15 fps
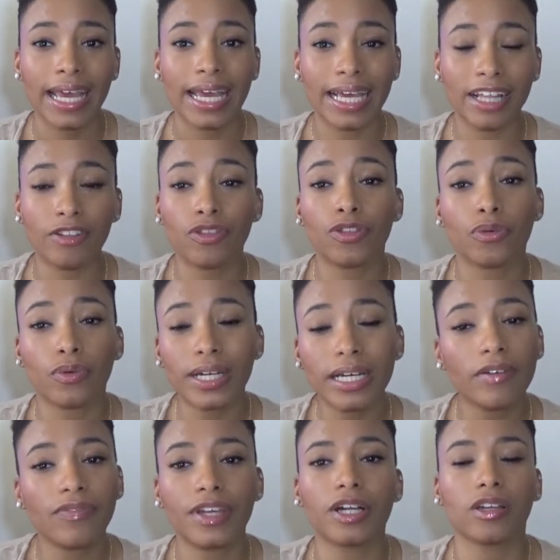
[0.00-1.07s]
In 3
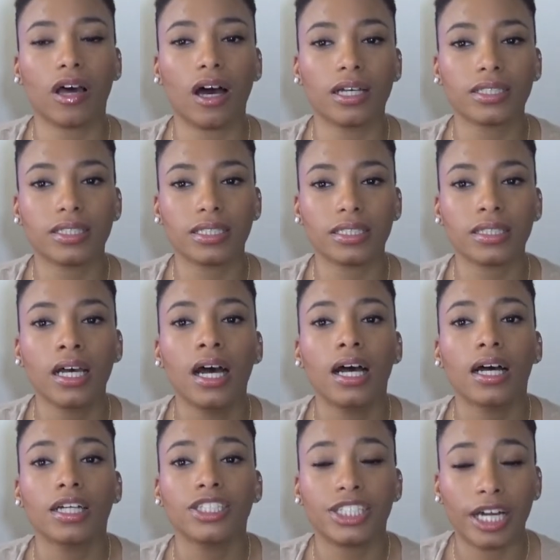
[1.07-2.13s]
of their losses,
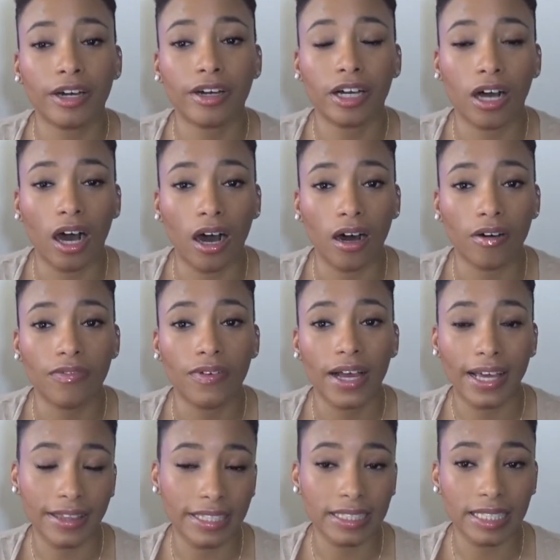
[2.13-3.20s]
Jared Goff
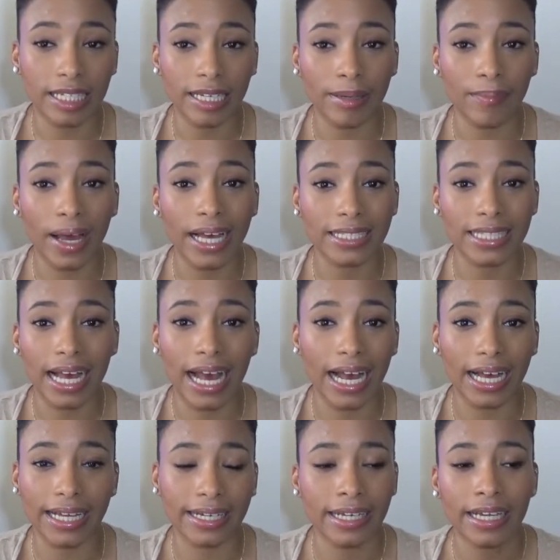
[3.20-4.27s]
and the team has
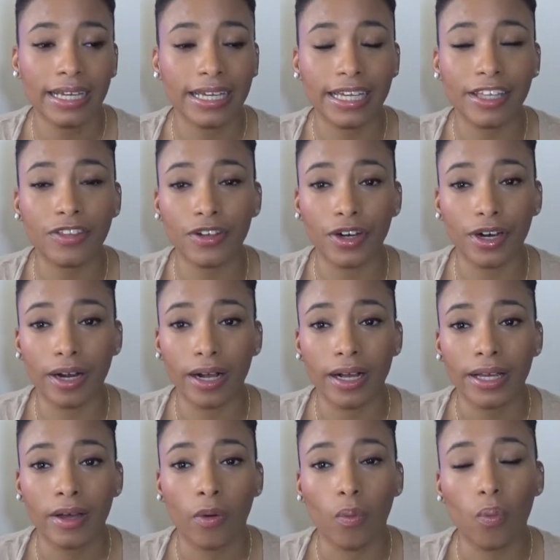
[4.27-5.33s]
had either
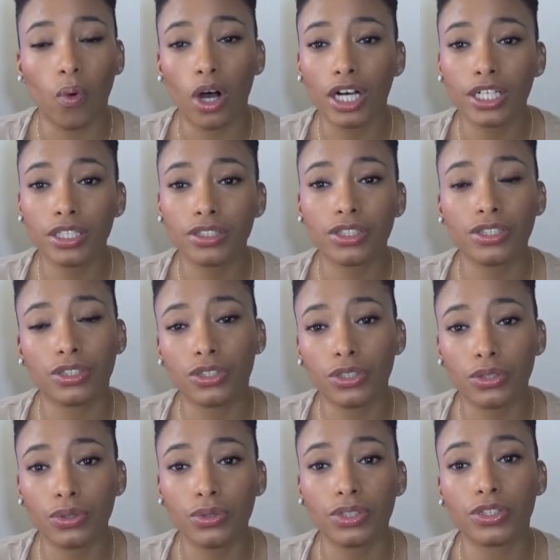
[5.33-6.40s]
1 to
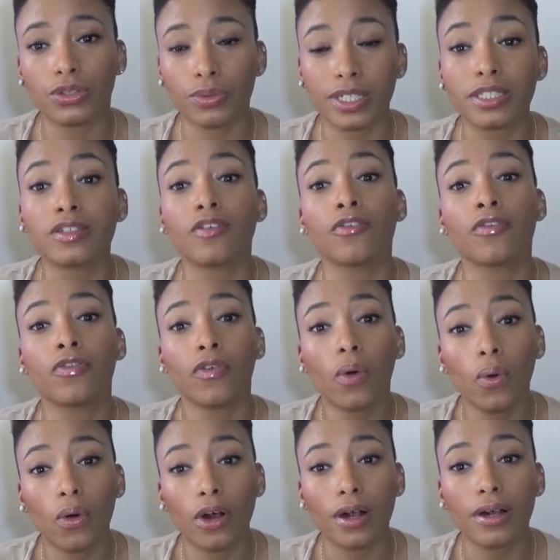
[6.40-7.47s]
2 to 3 to
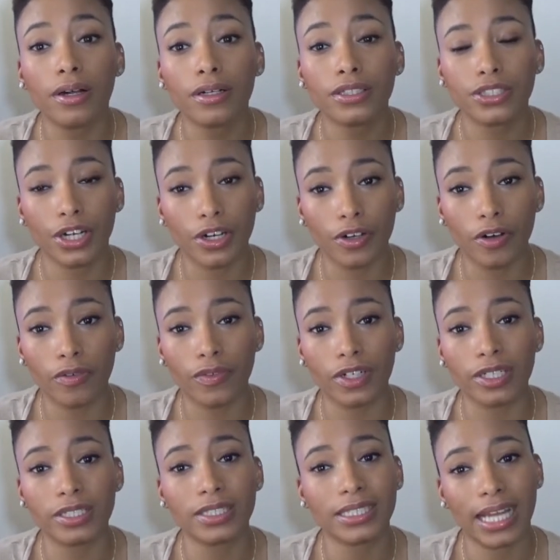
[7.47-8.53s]
4
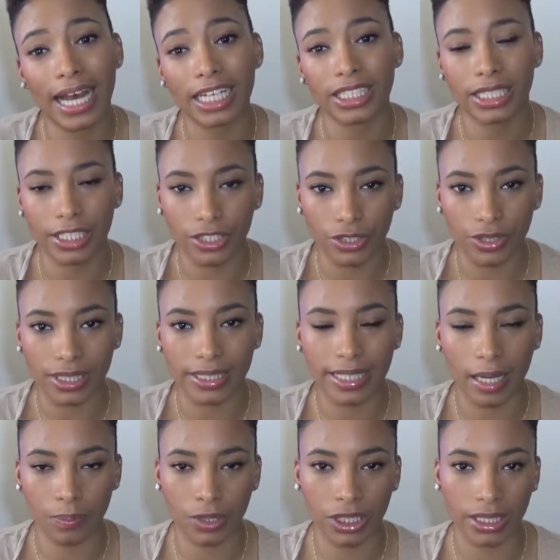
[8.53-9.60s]
turnovers /
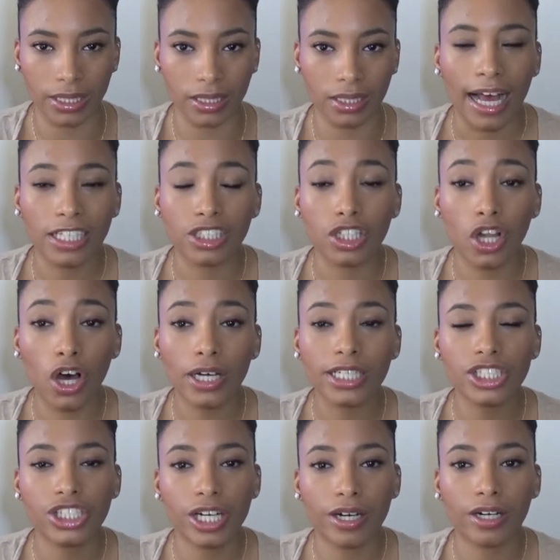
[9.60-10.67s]
interceptions. As long
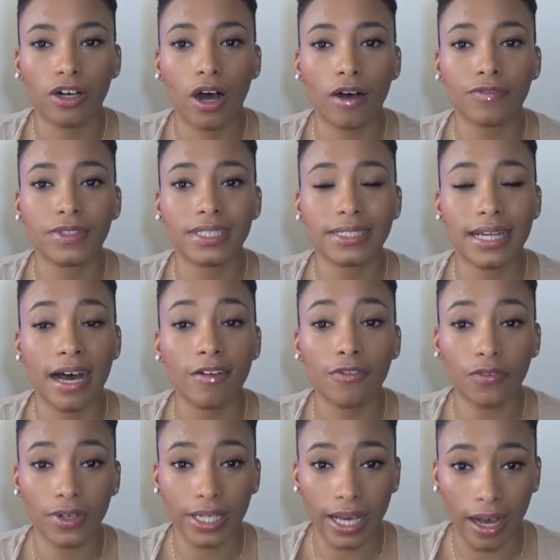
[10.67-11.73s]
as Jared Goff does not
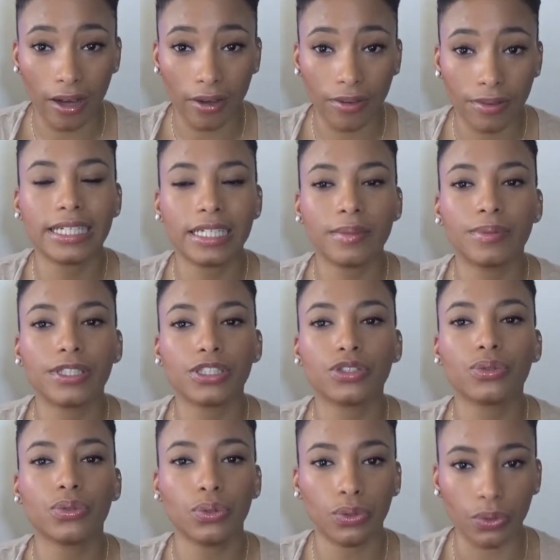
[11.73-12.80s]
freak out, keeps his
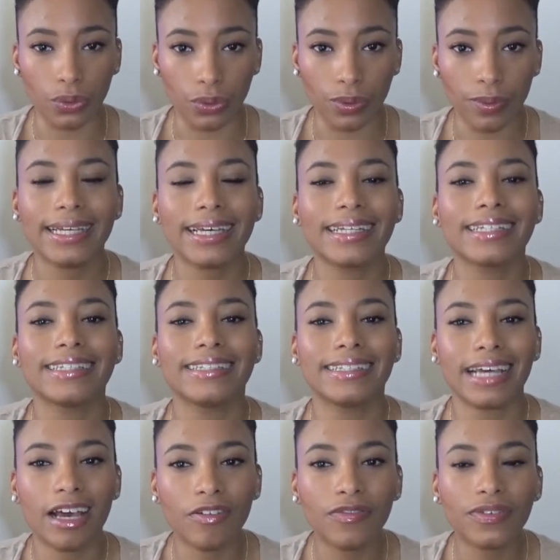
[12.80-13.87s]
cool, he can
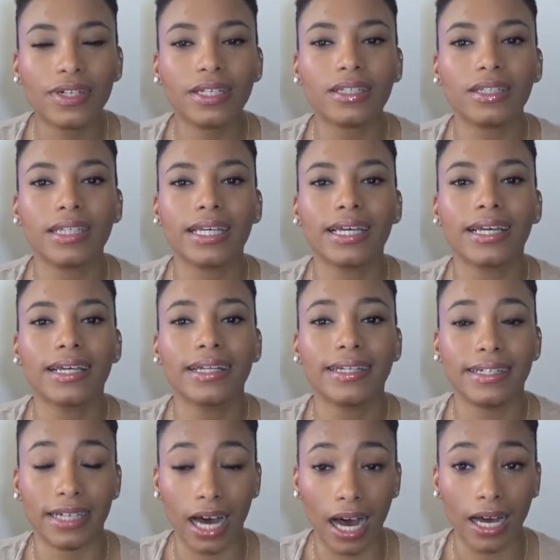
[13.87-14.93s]
definitely
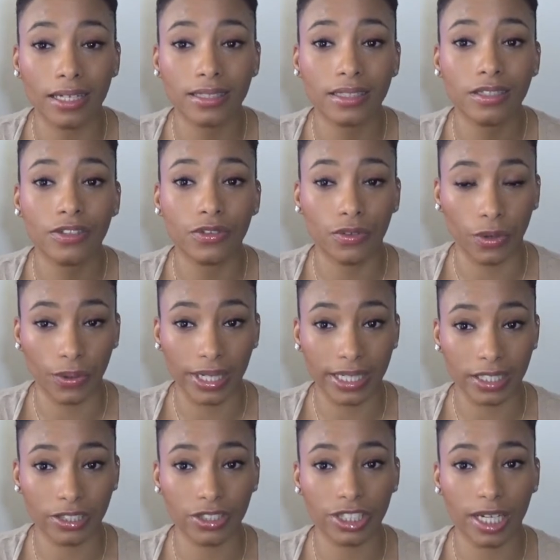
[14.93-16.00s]
not throw an
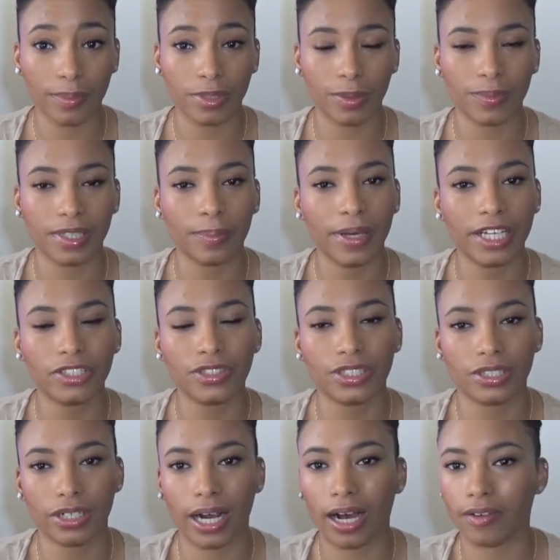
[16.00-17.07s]
interception. But the
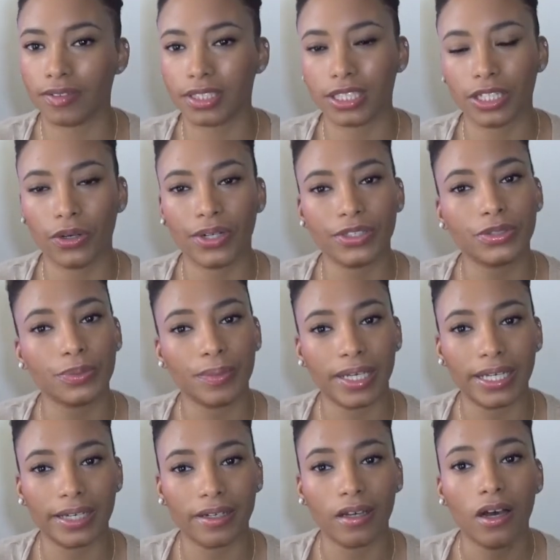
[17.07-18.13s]
Patriots are obviously going to
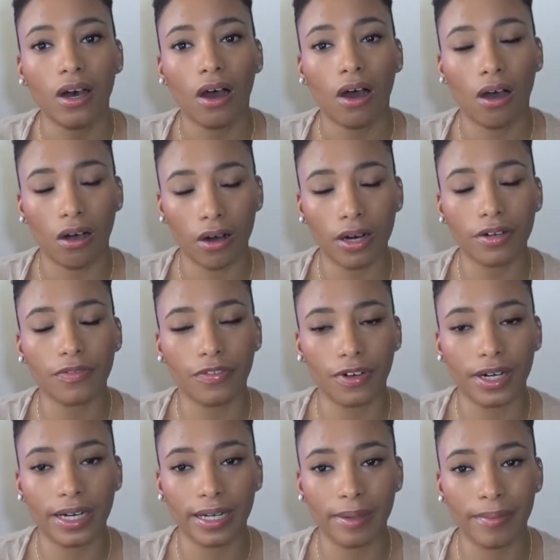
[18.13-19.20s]
make it hard
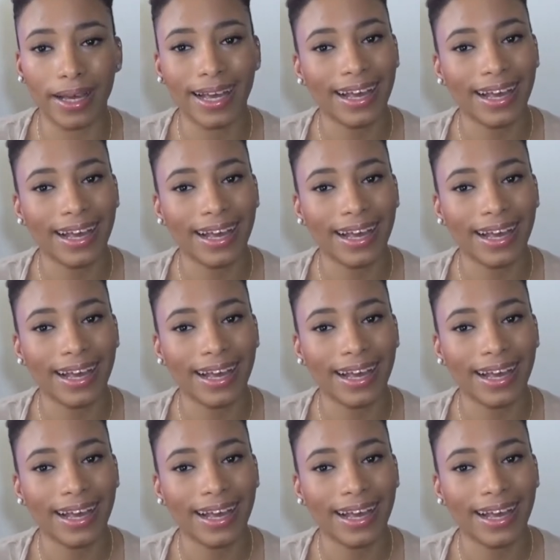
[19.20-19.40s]
for him